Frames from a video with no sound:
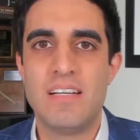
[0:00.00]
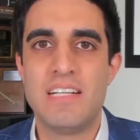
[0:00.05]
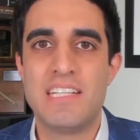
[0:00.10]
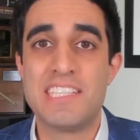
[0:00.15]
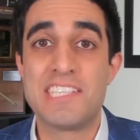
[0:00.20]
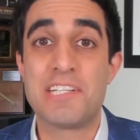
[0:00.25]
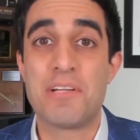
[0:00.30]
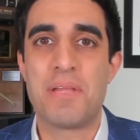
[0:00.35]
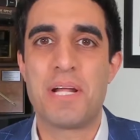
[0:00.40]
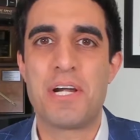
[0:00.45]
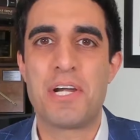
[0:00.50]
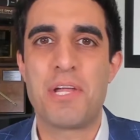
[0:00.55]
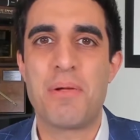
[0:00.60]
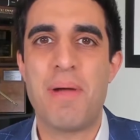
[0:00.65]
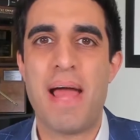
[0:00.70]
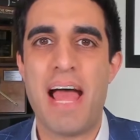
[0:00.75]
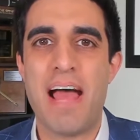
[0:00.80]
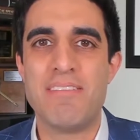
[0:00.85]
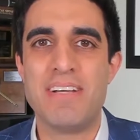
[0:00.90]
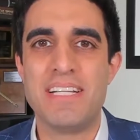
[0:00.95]
So there you
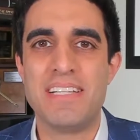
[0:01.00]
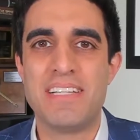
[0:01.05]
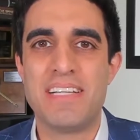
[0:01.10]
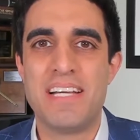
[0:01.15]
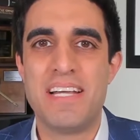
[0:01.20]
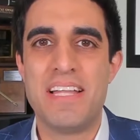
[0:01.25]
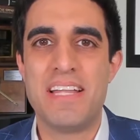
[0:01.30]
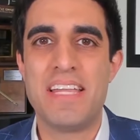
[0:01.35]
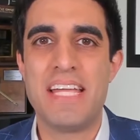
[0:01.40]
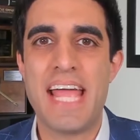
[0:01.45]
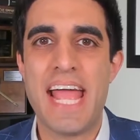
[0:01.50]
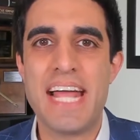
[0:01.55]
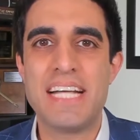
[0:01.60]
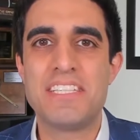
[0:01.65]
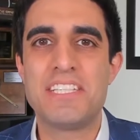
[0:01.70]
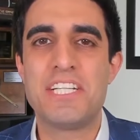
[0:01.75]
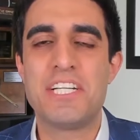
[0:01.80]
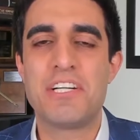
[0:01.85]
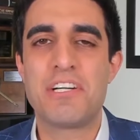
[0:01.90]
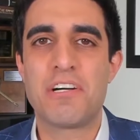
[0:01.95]
have it, the
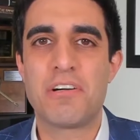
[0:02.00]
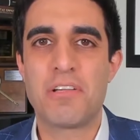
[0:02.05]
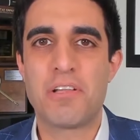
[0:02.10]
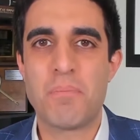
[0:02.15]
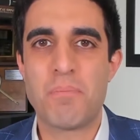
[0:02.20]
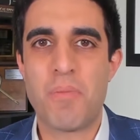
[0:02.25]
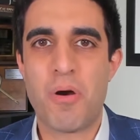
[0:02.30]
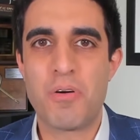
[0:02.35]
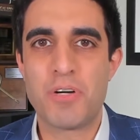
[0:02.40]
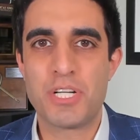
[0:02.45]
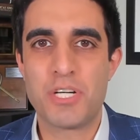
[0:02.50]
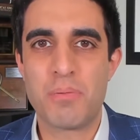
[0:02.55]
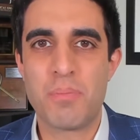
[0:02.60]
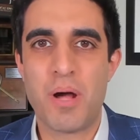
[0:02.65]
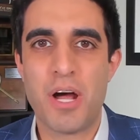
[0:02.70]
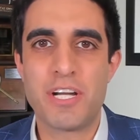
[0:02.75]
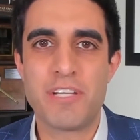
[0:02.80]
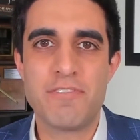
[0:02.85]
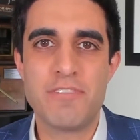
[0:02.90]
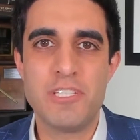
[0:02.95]
anterior lumbar
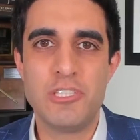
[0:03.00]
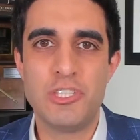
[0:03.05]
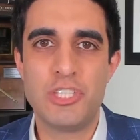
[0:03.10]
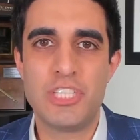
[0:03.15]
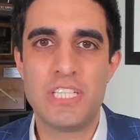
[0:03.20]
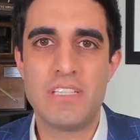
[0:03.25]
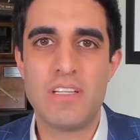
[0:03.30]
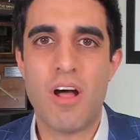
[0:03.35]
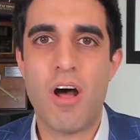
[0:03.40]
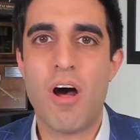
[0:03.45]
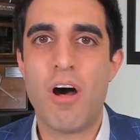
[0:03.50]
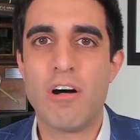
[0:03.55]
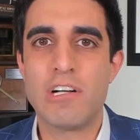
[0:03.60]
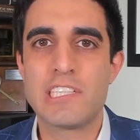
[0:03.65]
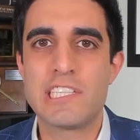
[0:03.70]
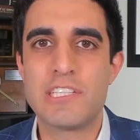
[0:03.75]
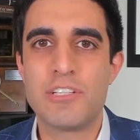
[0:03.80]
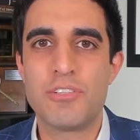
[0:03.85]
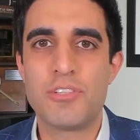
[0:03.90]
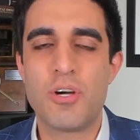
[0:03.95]
interbody fusion,
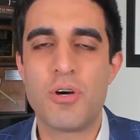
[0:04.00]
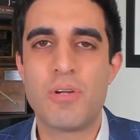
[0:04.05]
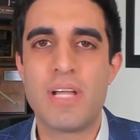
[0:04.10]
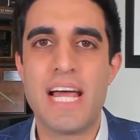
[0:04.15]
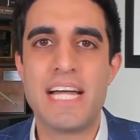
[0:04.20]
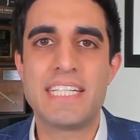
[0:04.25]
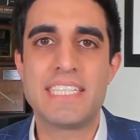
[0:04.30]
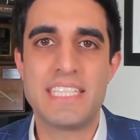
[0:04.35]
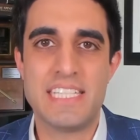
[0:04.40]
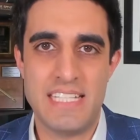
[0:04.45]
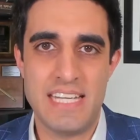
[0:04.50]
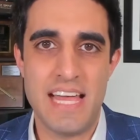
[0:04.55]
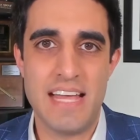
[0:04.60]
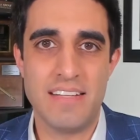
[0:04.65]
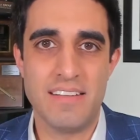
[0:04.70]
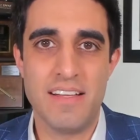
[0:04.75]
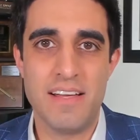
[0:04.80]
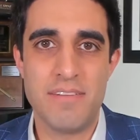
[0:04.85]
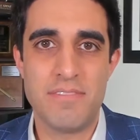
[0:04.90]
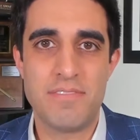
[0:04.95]
also known as the
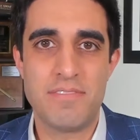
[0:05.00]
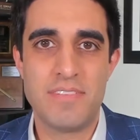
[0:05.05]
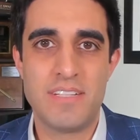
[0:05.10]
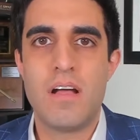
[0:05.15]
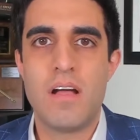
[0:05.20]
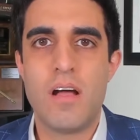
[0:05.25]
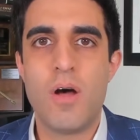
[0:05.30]
ALIF.